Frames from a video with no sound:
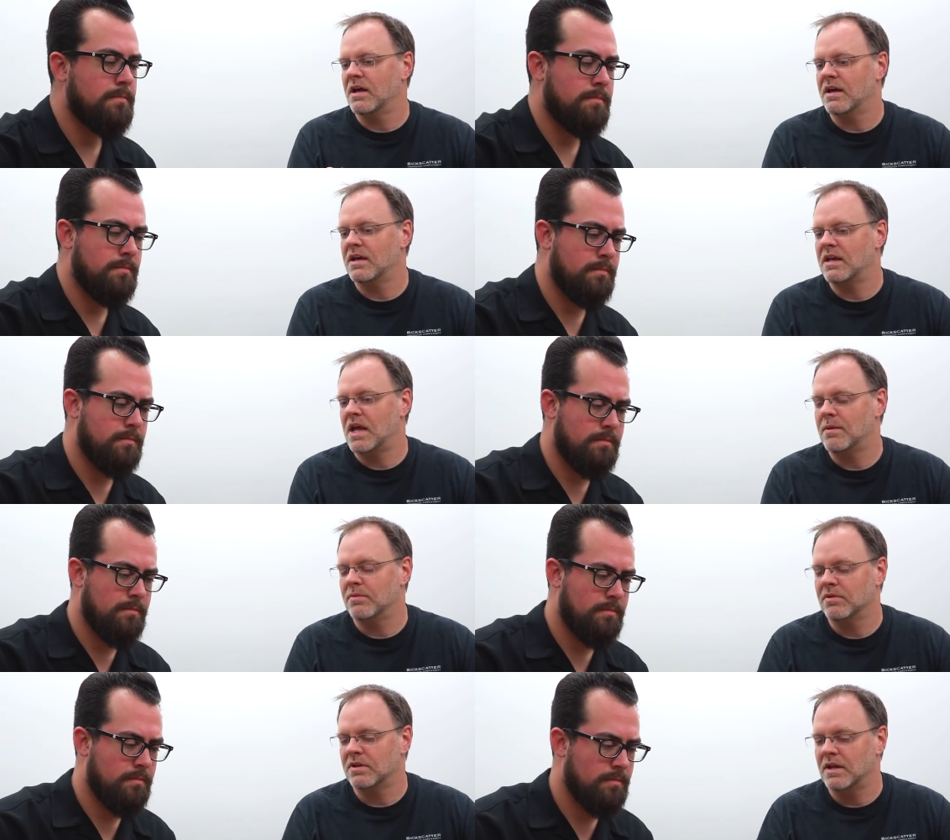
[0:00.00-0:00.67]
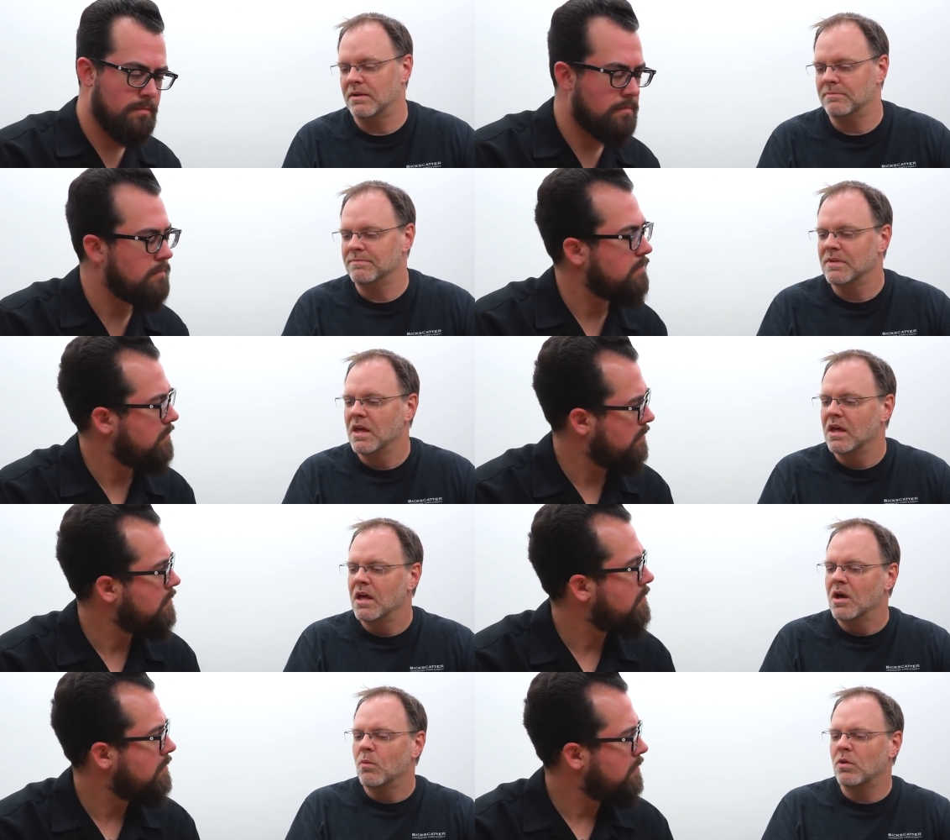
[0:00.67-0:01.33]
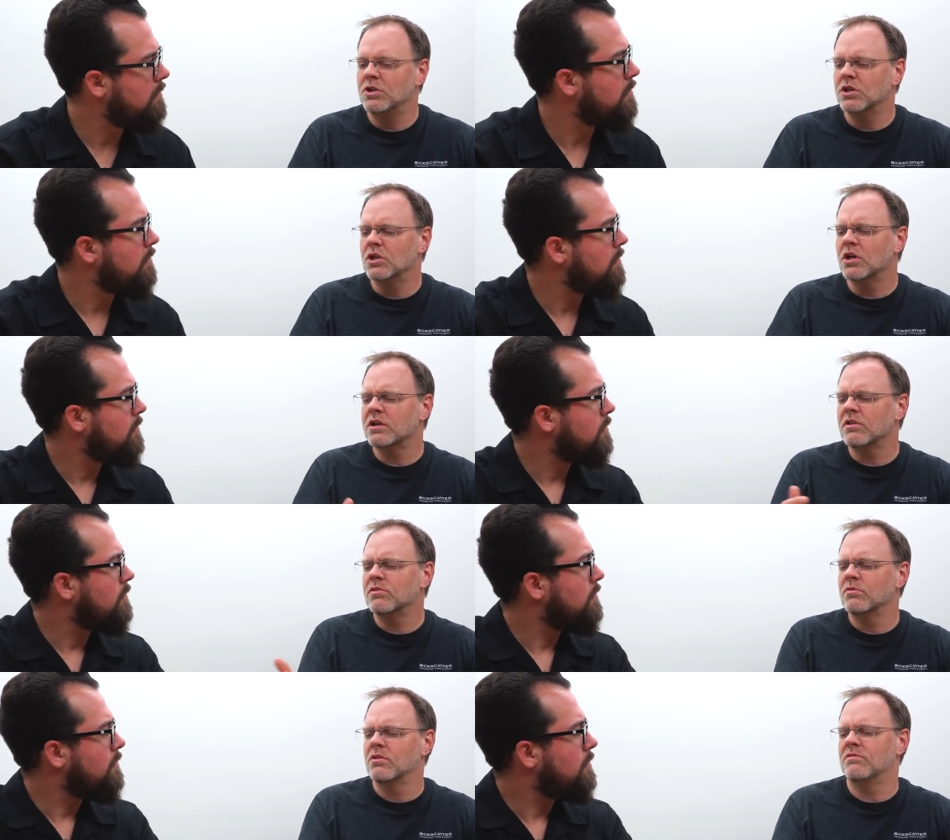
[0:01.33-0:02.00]
Speaker 1: uh, enabled in them. When you're
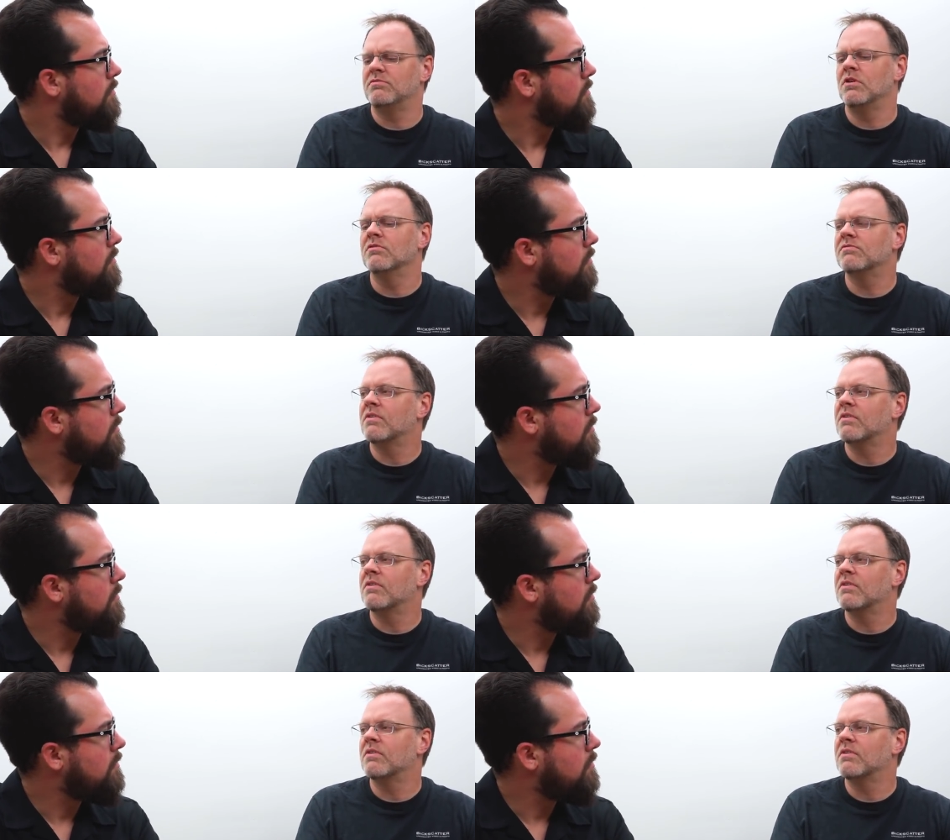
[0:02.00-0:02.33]
looking through the